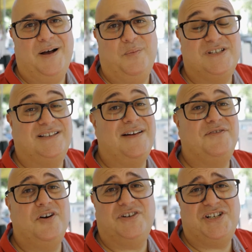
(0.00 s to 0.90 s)
was
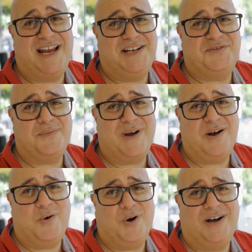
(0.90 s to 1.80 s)
leftover change from my
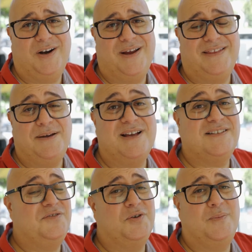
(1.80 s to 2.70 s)
order, and they
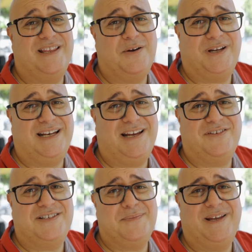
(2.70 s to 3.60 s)
must have told me they were going to
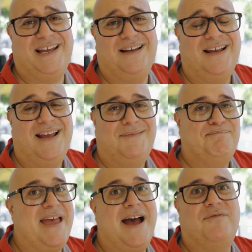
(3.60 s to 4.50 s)
give it to me
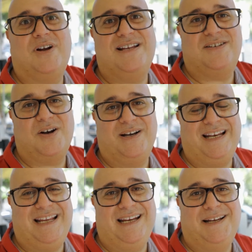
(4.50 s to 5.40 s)
after I'd
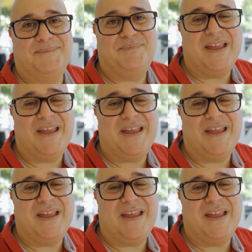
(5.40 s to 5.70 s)
started eating.